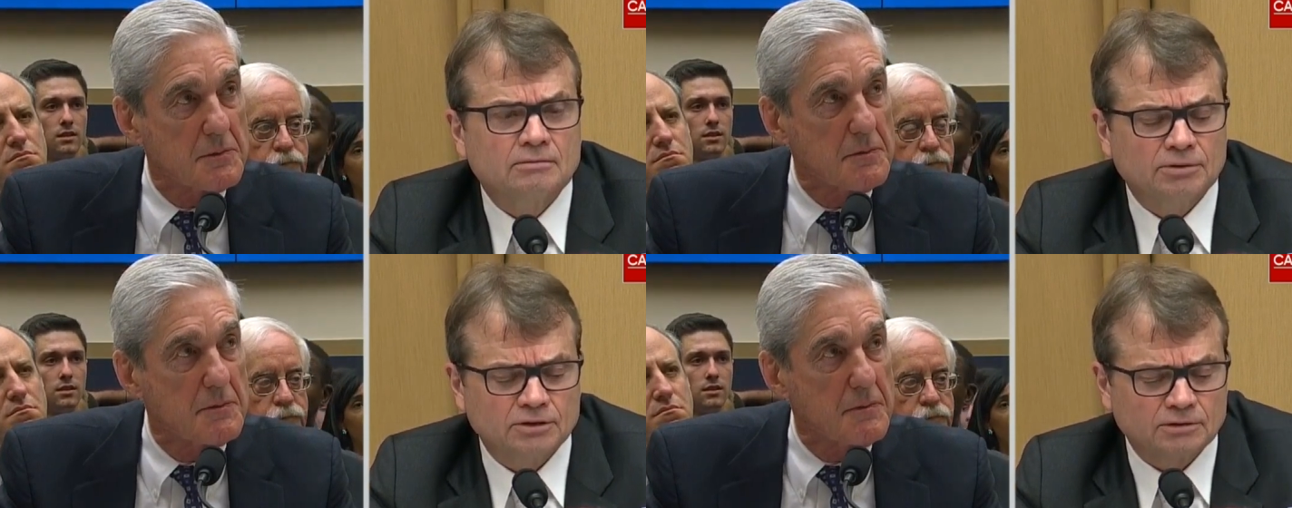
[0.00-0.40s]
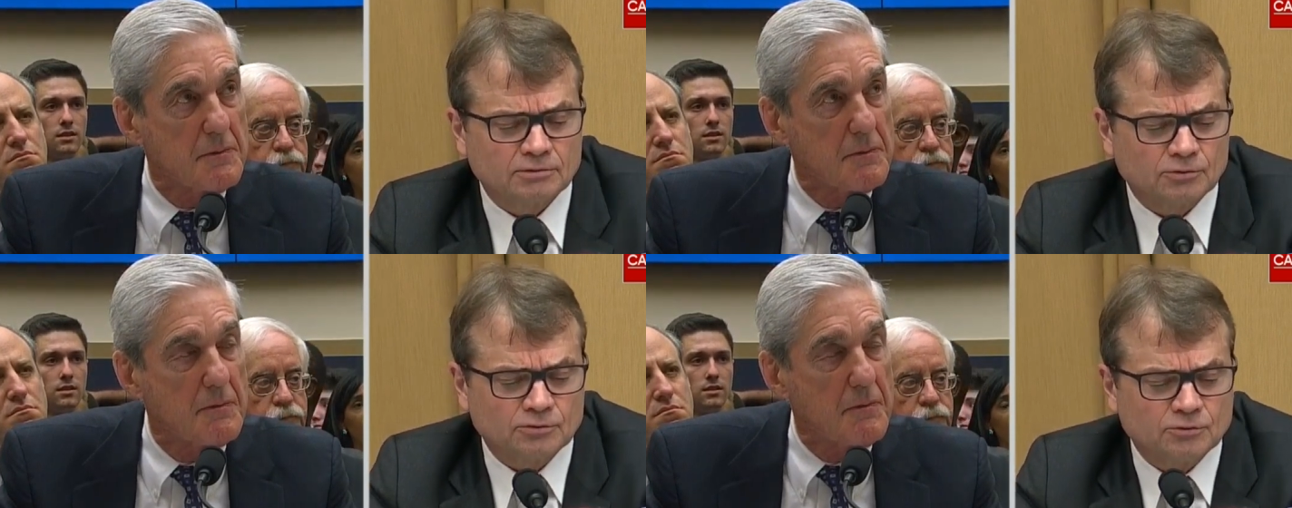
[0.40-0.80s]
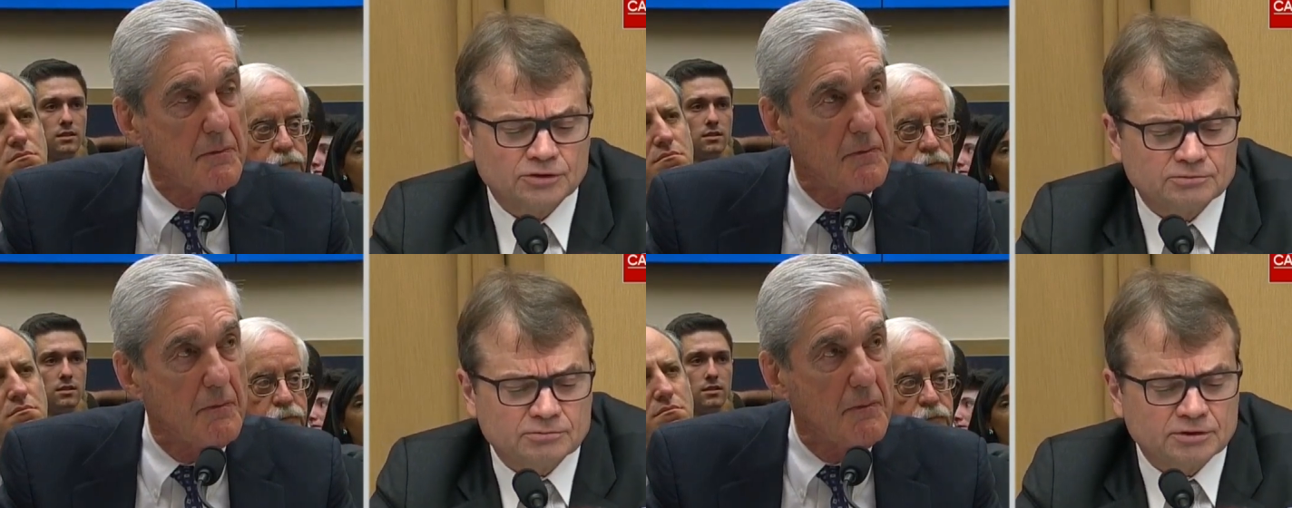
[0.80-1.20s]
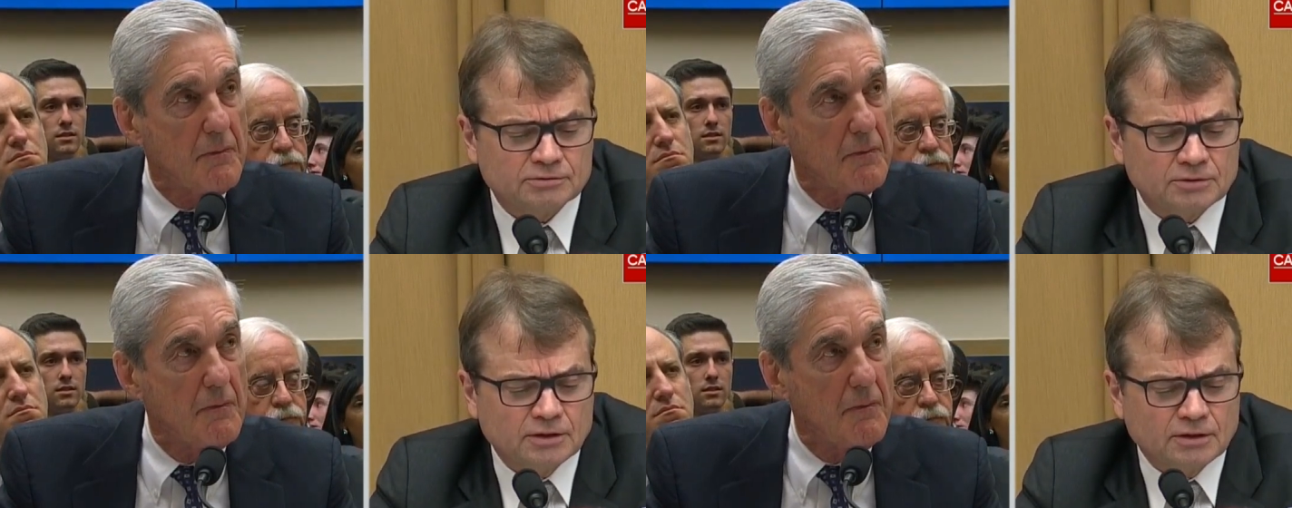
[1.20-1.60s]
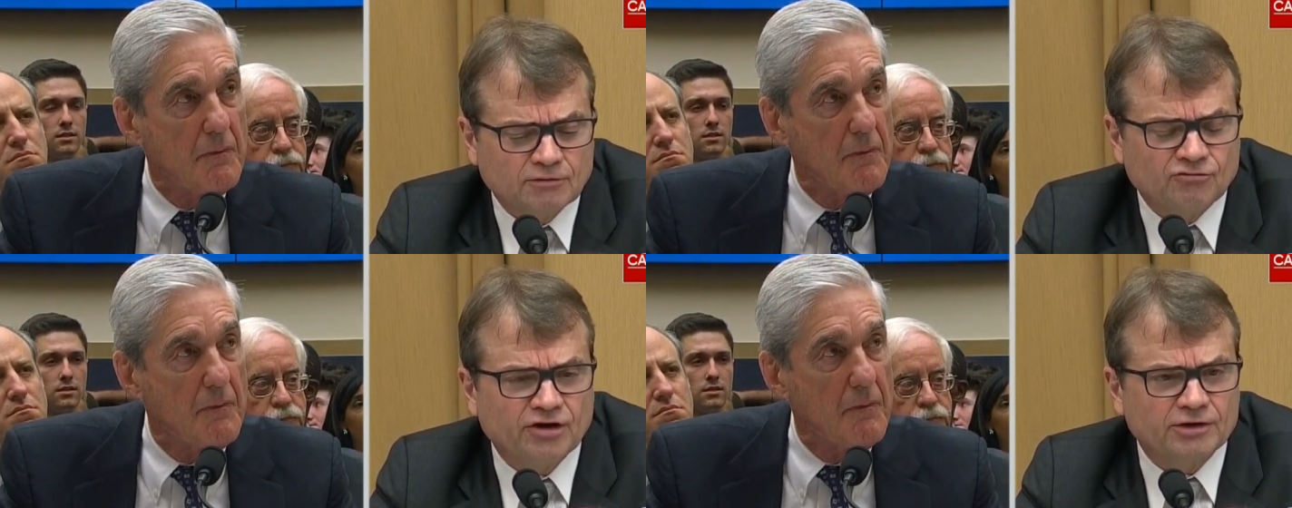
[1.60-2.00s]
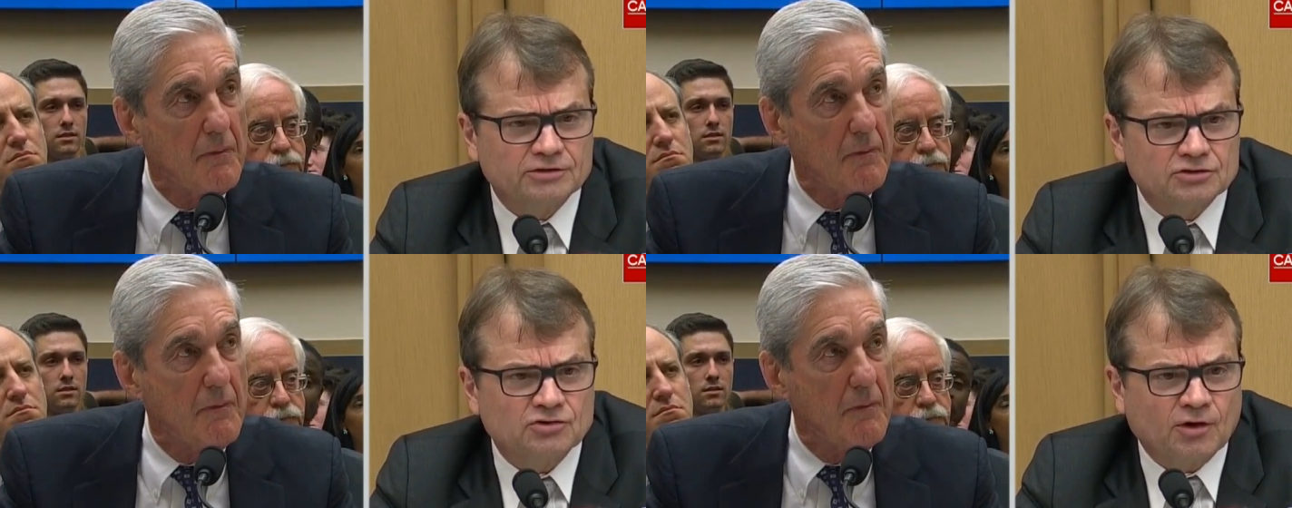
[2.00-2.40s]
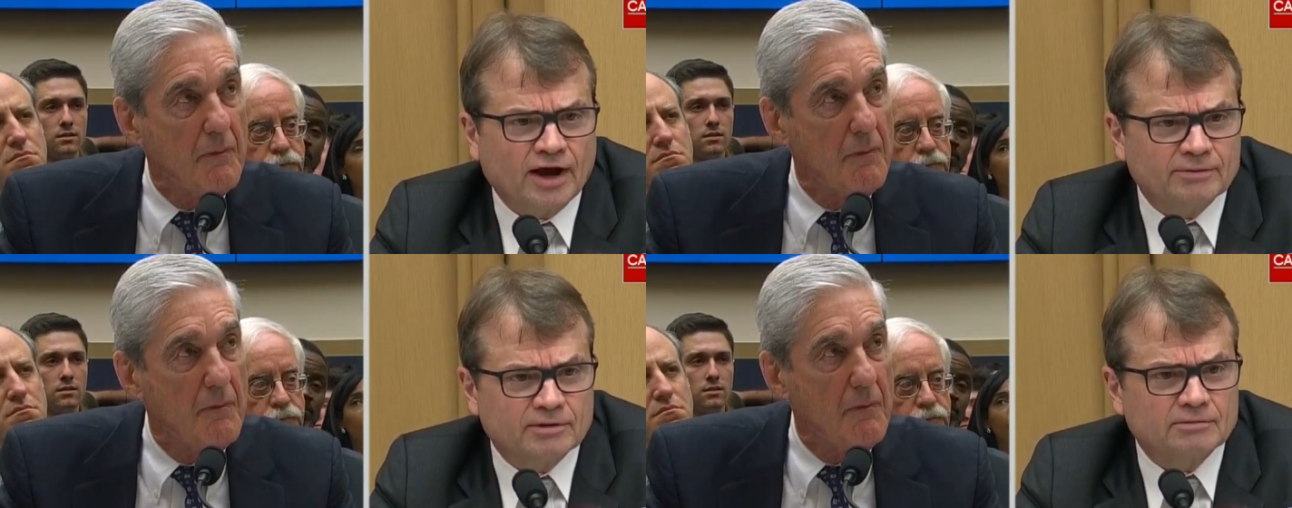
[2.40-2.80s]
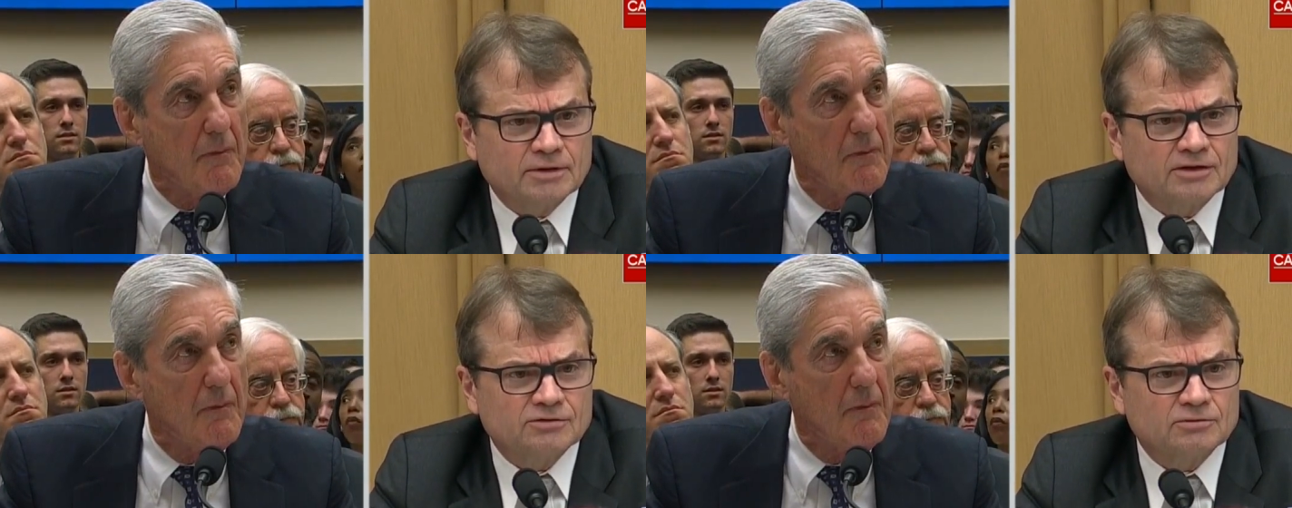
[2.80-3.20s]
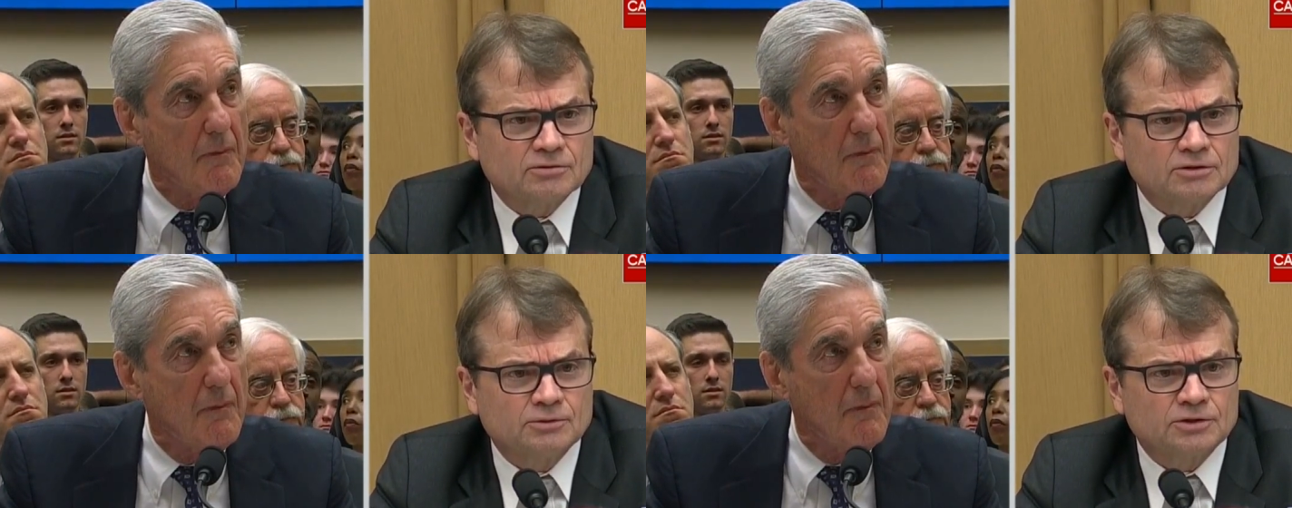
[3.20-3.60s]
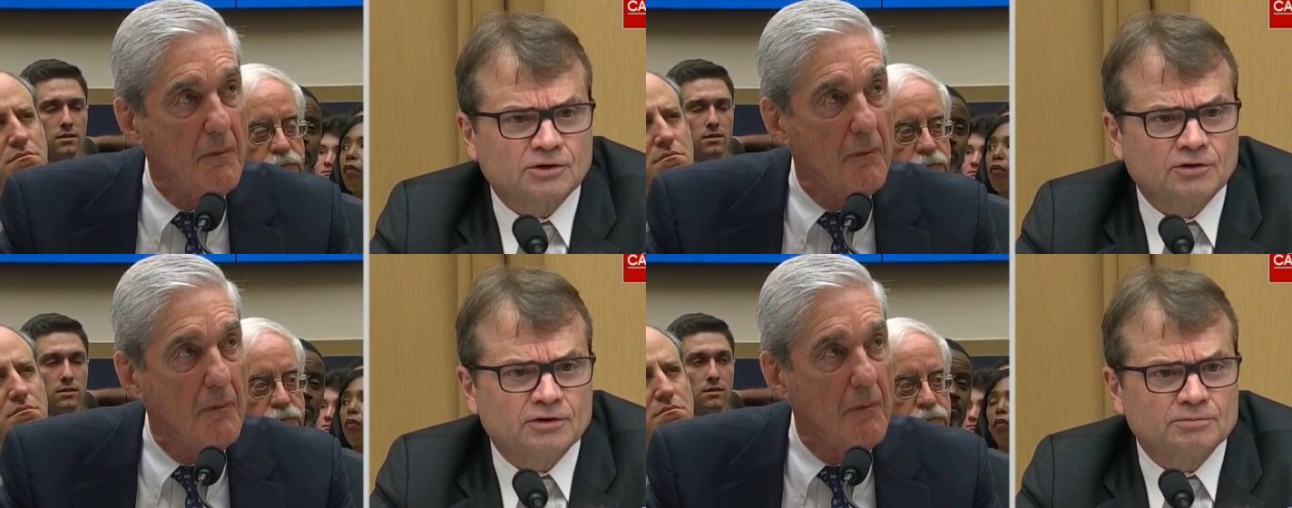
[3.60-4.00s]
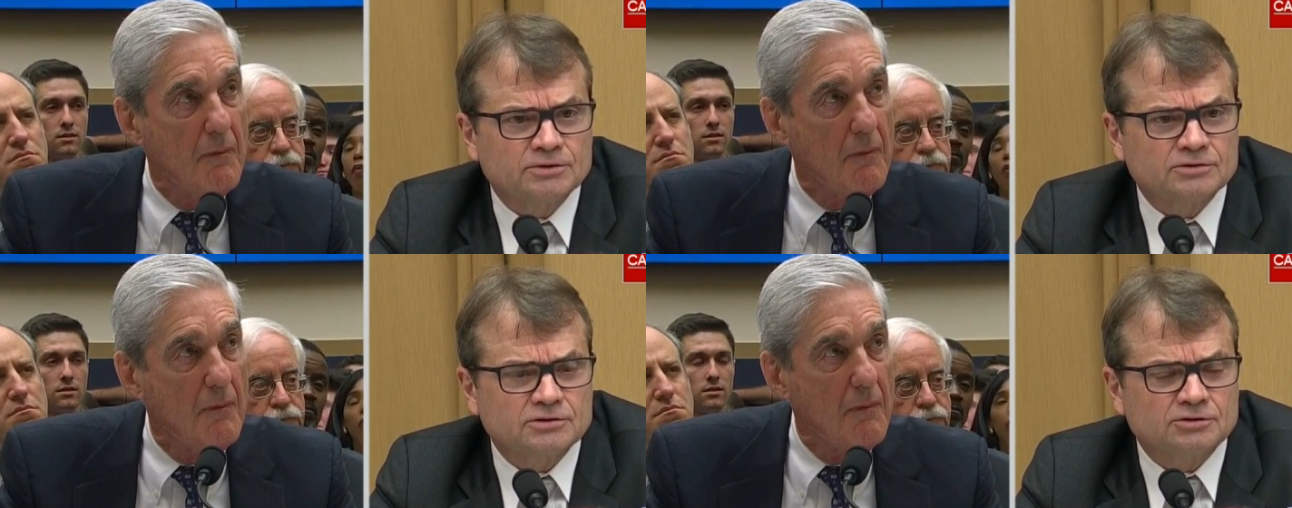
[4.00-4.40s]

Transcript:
Speaker 1: Uh, would it be fair to describe them as you would agree with Mr.